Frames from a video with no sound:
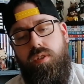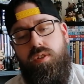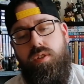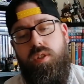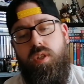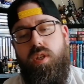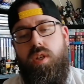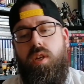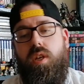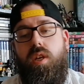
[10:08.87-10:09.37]

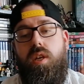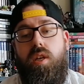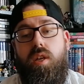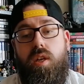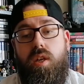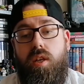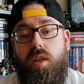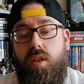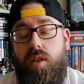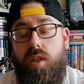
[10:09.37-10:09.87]

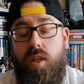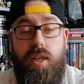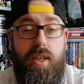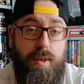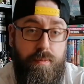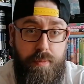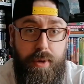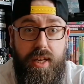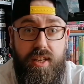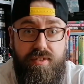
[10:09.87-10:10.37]
I
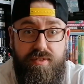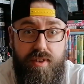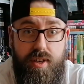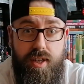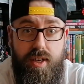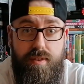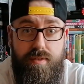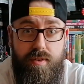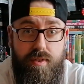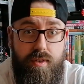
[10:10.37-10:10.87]
need a
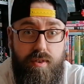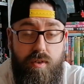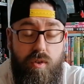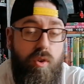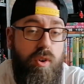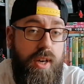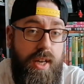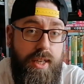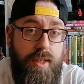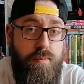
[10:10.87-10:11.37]
PS5
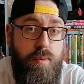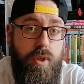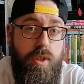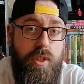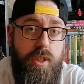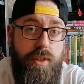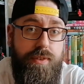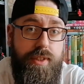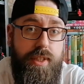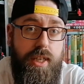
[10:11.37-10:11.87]
or an Xbox
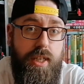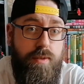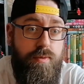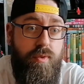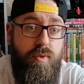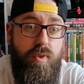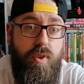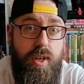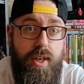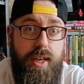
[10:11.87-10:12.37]
Series X
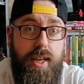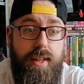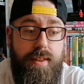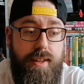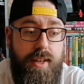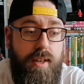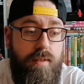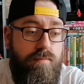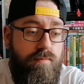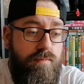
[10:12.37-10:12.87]
before I can get
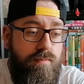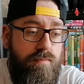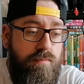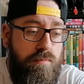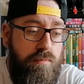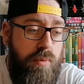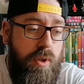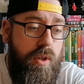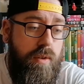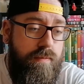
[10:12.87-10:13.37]
that,
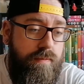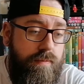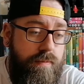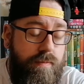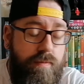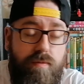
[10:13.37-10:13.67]
but